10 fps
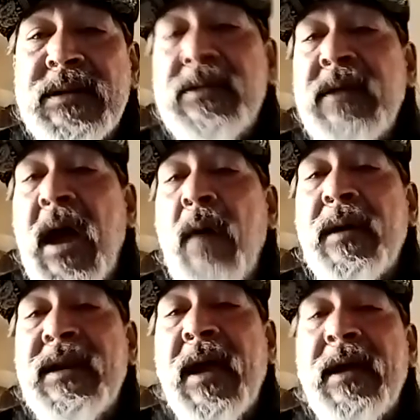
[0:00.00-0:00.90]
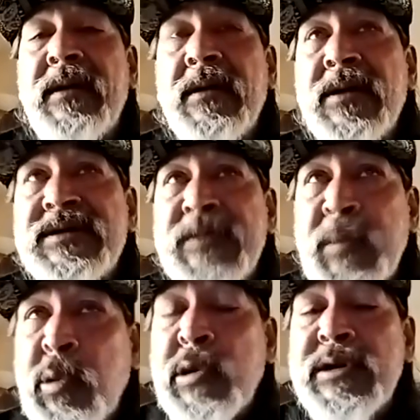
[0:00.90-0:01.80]
How can I
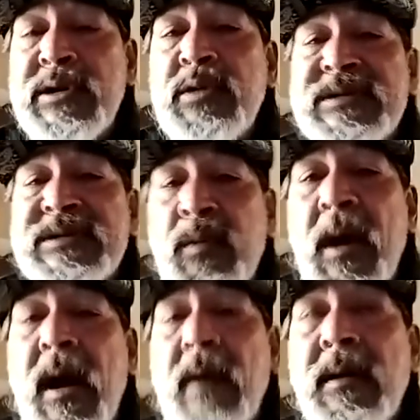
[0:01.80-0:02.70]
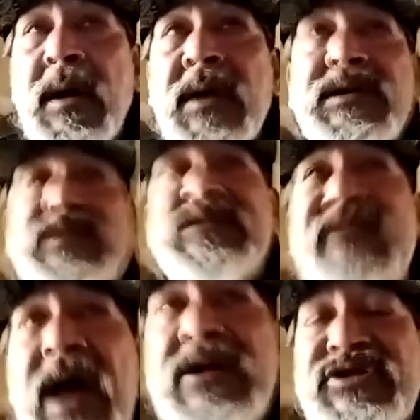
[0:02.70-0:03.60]
support you as well? So it's
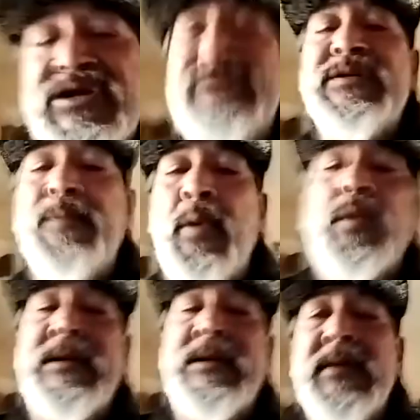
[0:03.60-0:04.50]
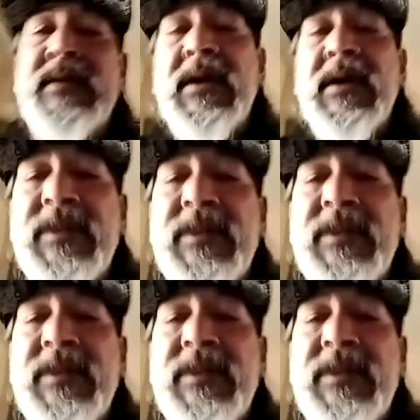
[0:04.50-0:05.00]
not just supporting the